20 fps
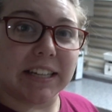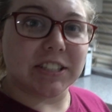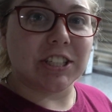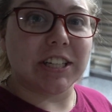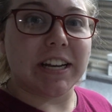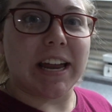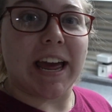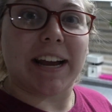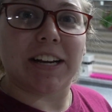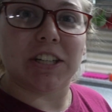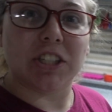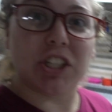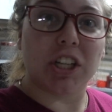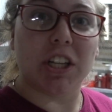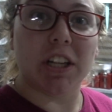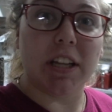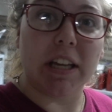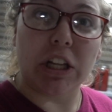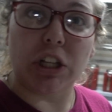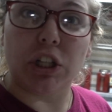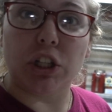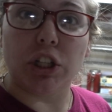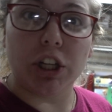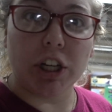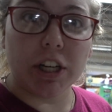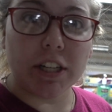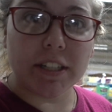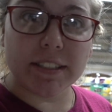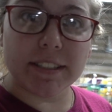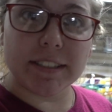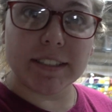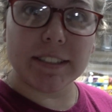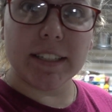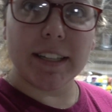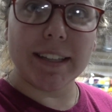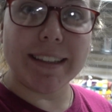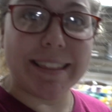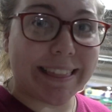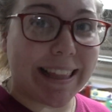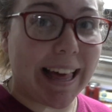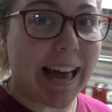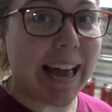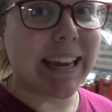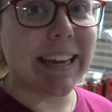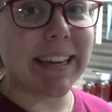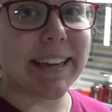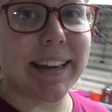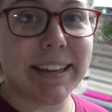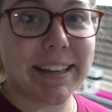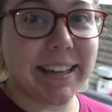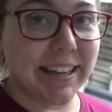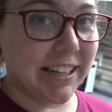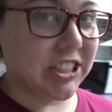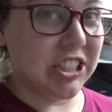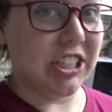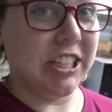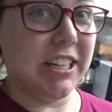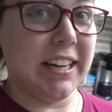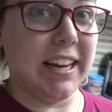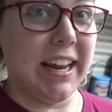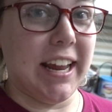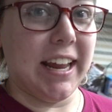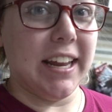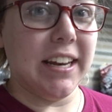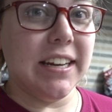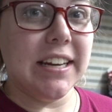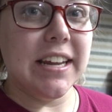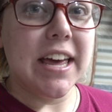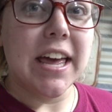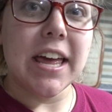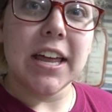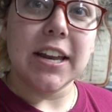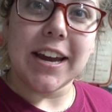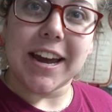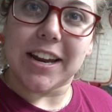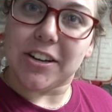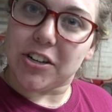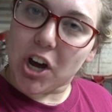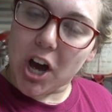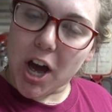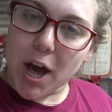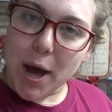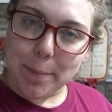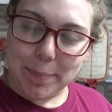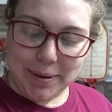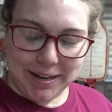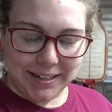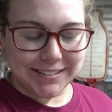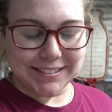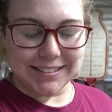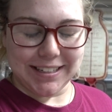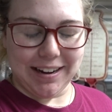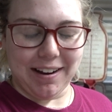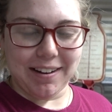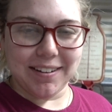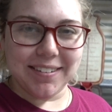kitchen actually looks like a kitchen again and not a pigsty.